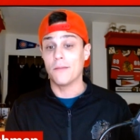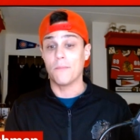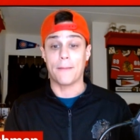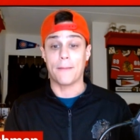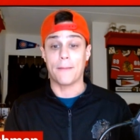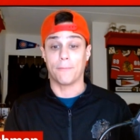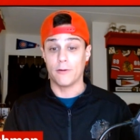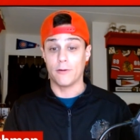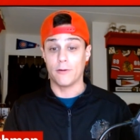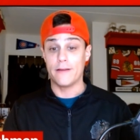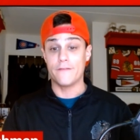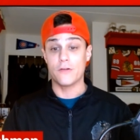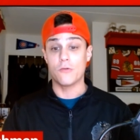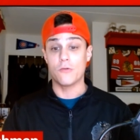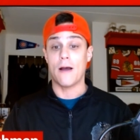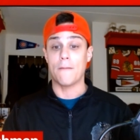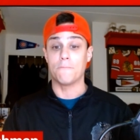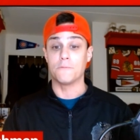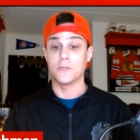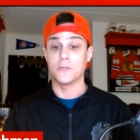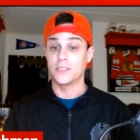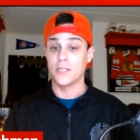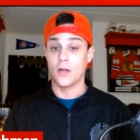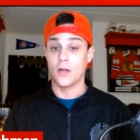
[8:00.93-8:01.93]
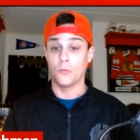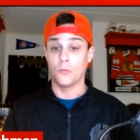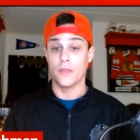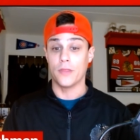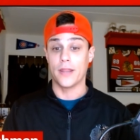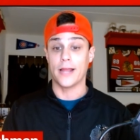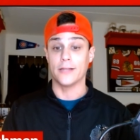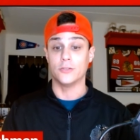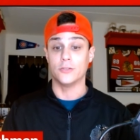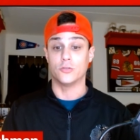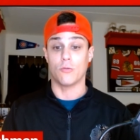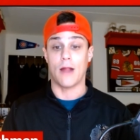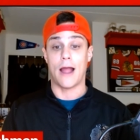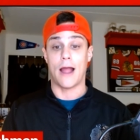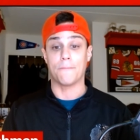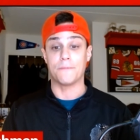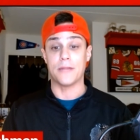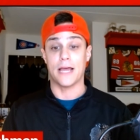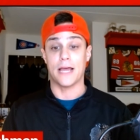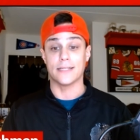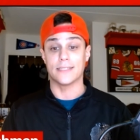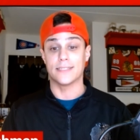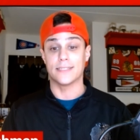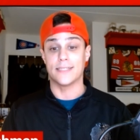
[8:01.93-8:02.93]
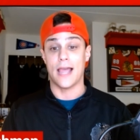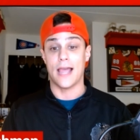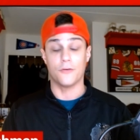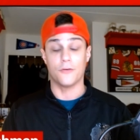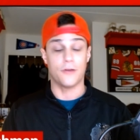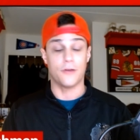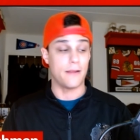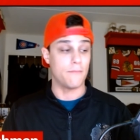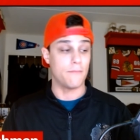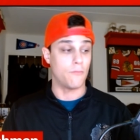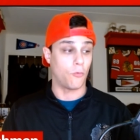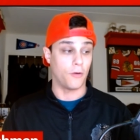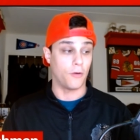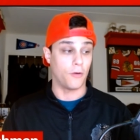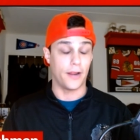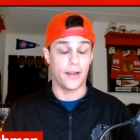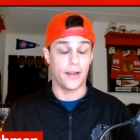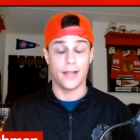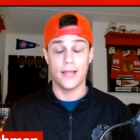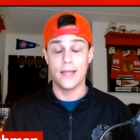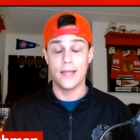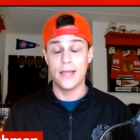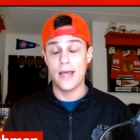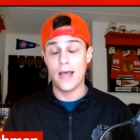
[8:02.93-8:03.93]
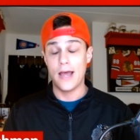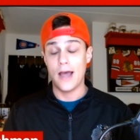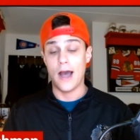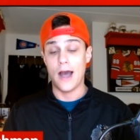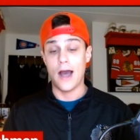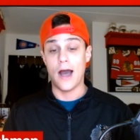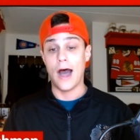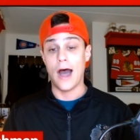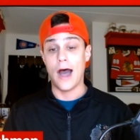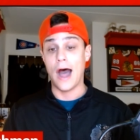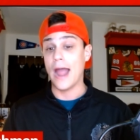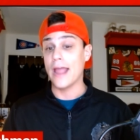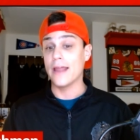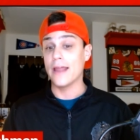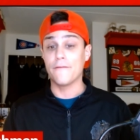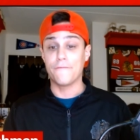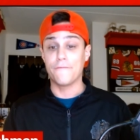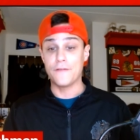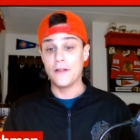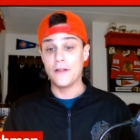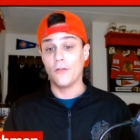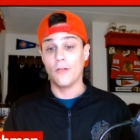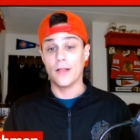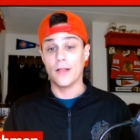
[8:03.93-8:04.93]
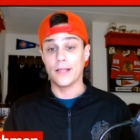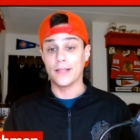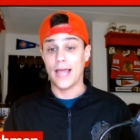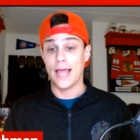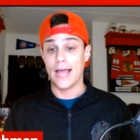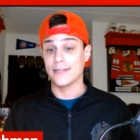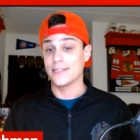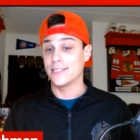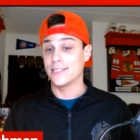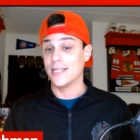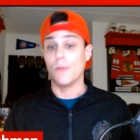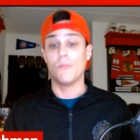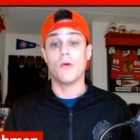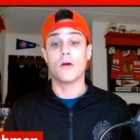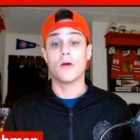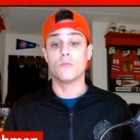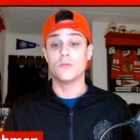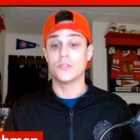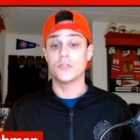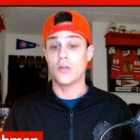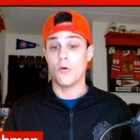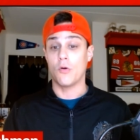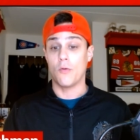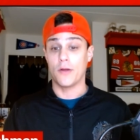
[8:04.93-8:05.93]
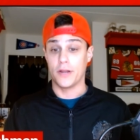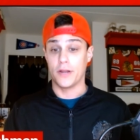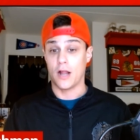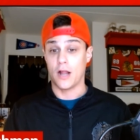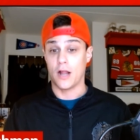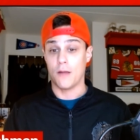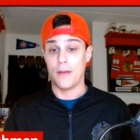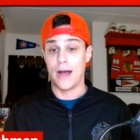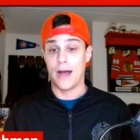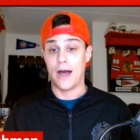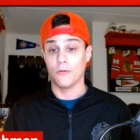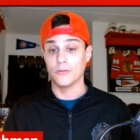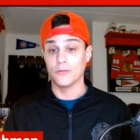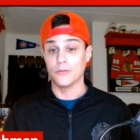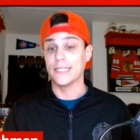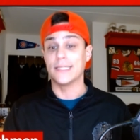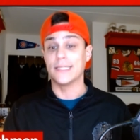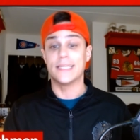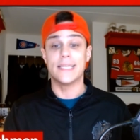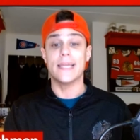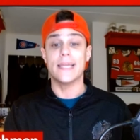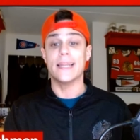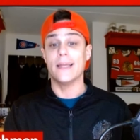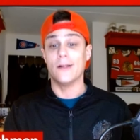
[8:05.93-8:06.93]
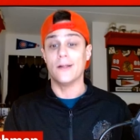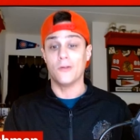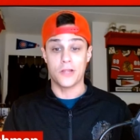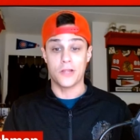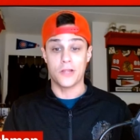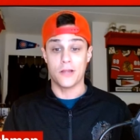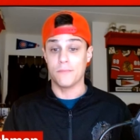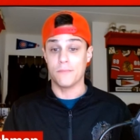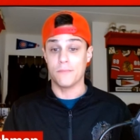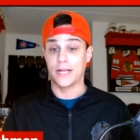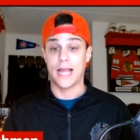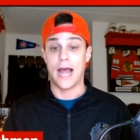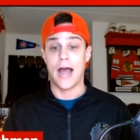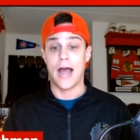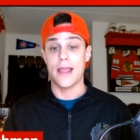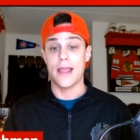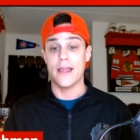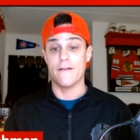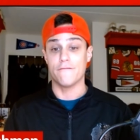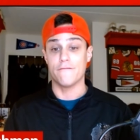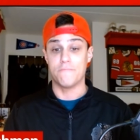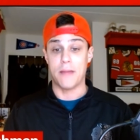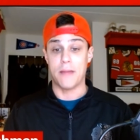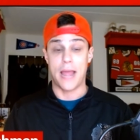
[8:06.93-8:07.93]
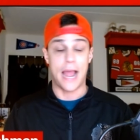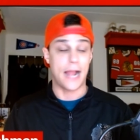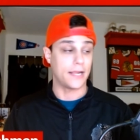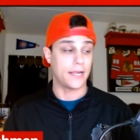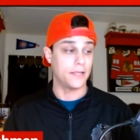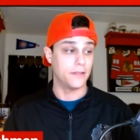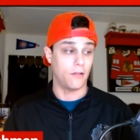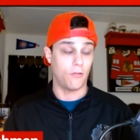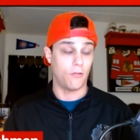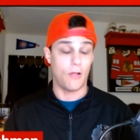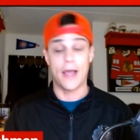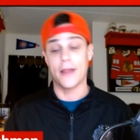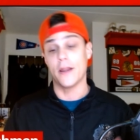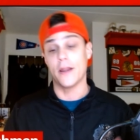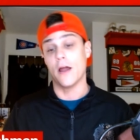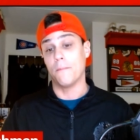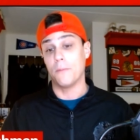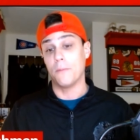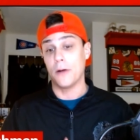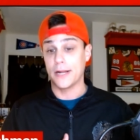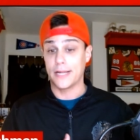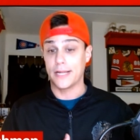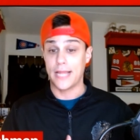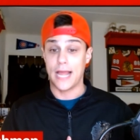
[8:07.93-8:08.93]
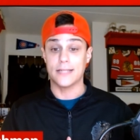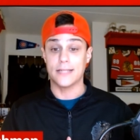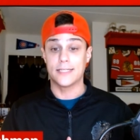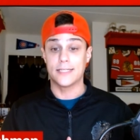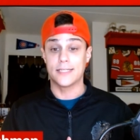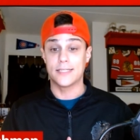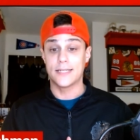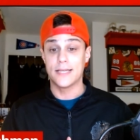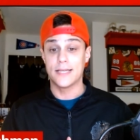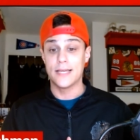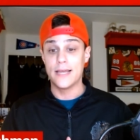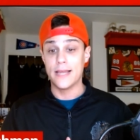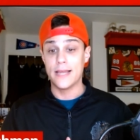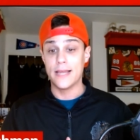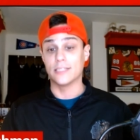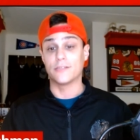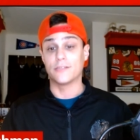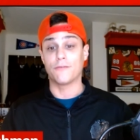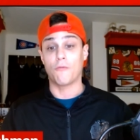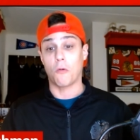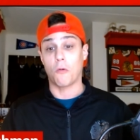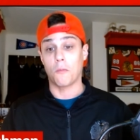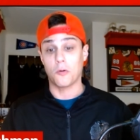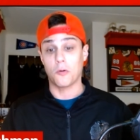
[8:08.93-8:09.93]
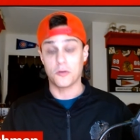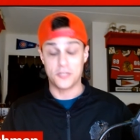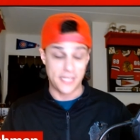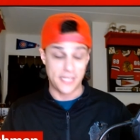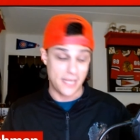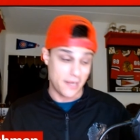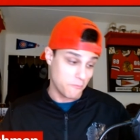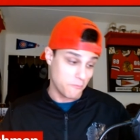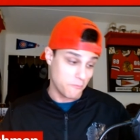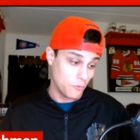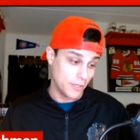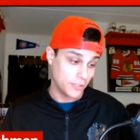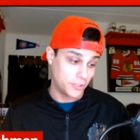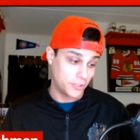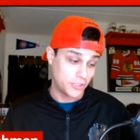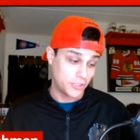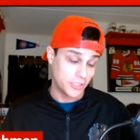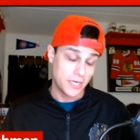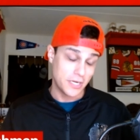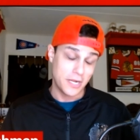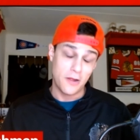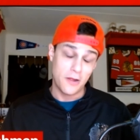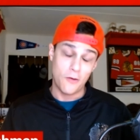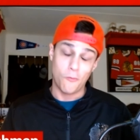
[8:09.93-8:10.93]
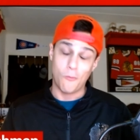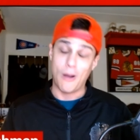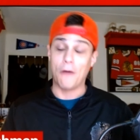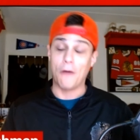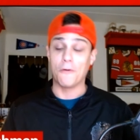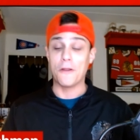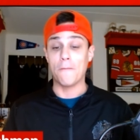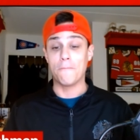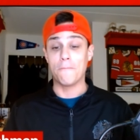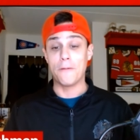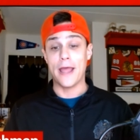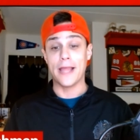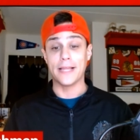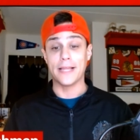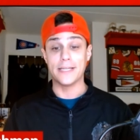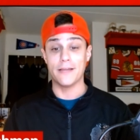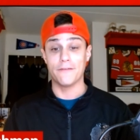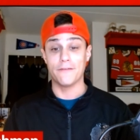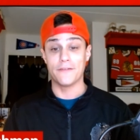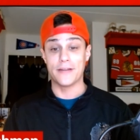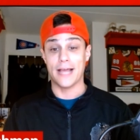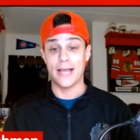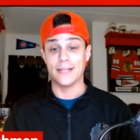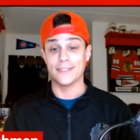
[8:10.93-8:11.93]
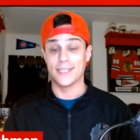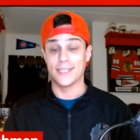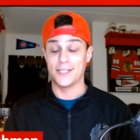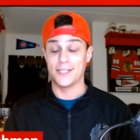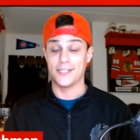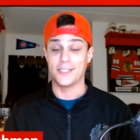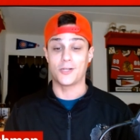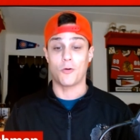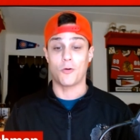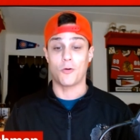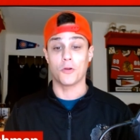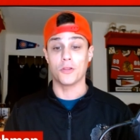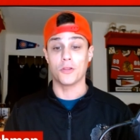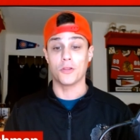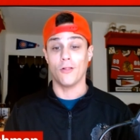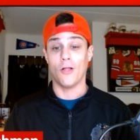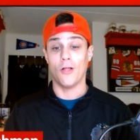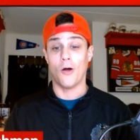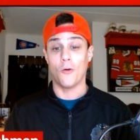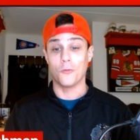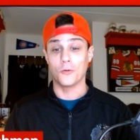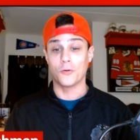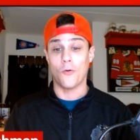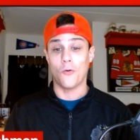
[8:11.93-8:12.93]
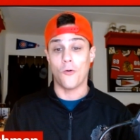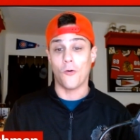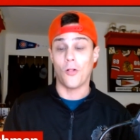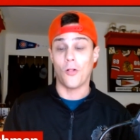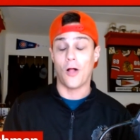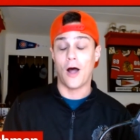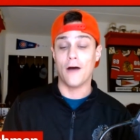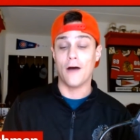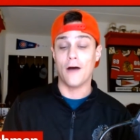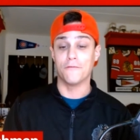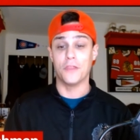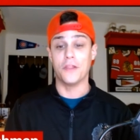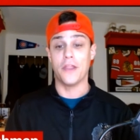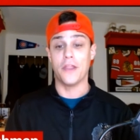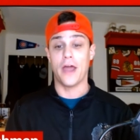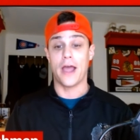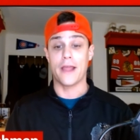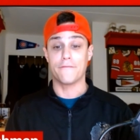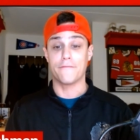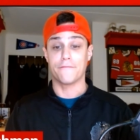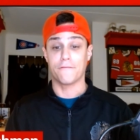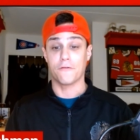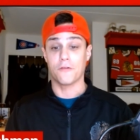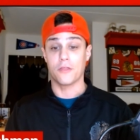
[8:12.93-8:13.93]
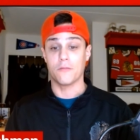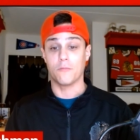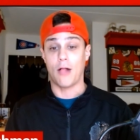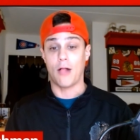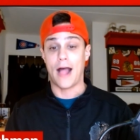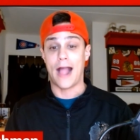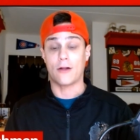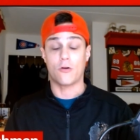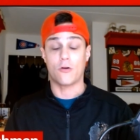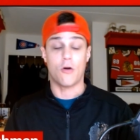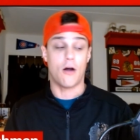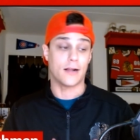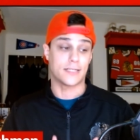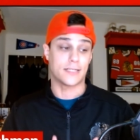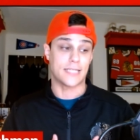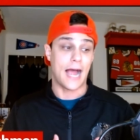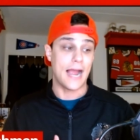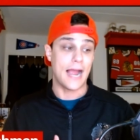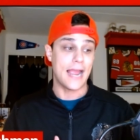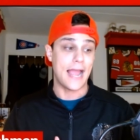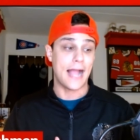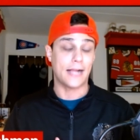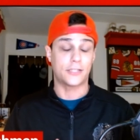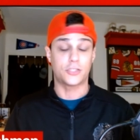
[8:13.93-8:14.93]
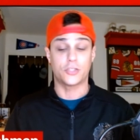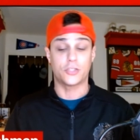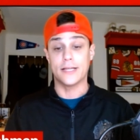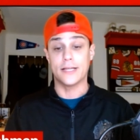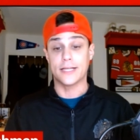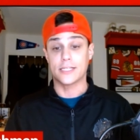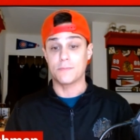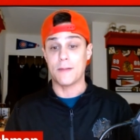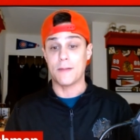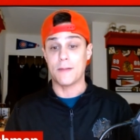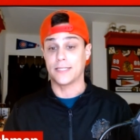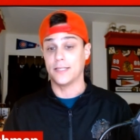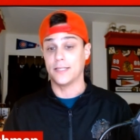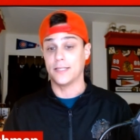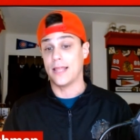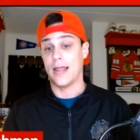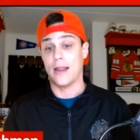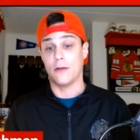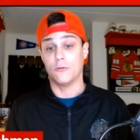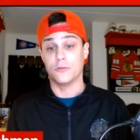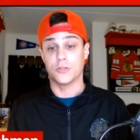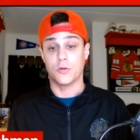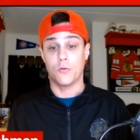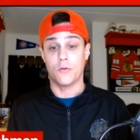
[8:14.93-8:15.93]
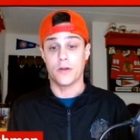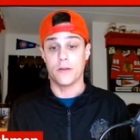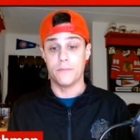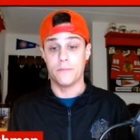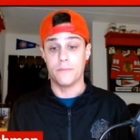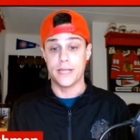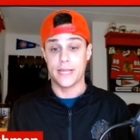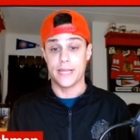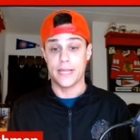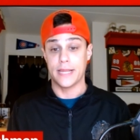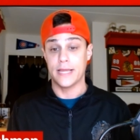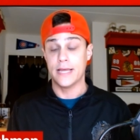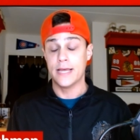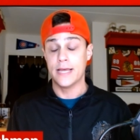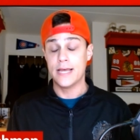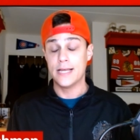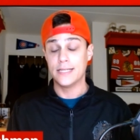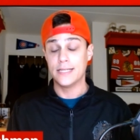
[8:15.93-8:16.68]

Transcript: in my preview episode that I dropped on Saturday morning. Uh, I had a feeling that someone was going to come out to get Ilya Mikheyev back in the lineup against his former team, which wound up paying dividends as he scored the lone goal of the night for the Blackhawks. I actually expected that it was going to be